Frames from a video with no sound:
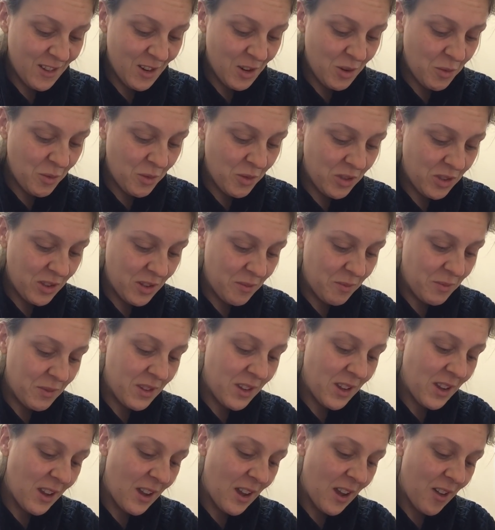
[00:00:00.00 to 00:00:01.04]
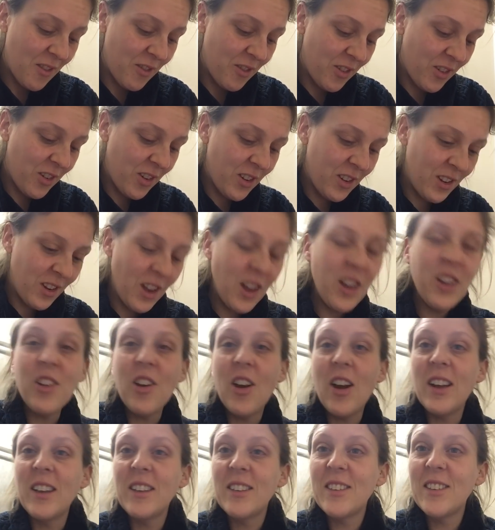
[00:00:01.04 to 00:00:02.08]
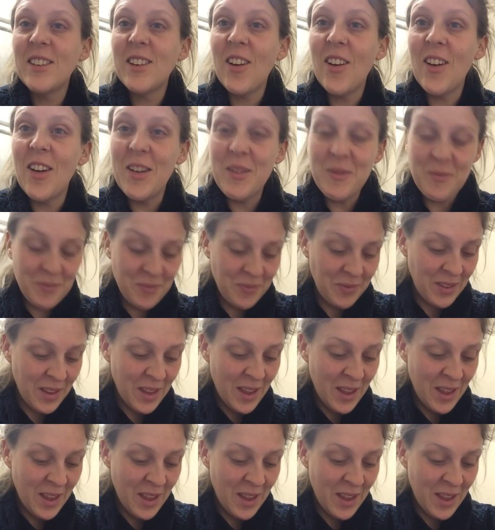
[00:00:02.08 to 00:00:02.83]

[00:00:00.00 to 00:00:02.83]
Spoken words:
I want them to have a nice time.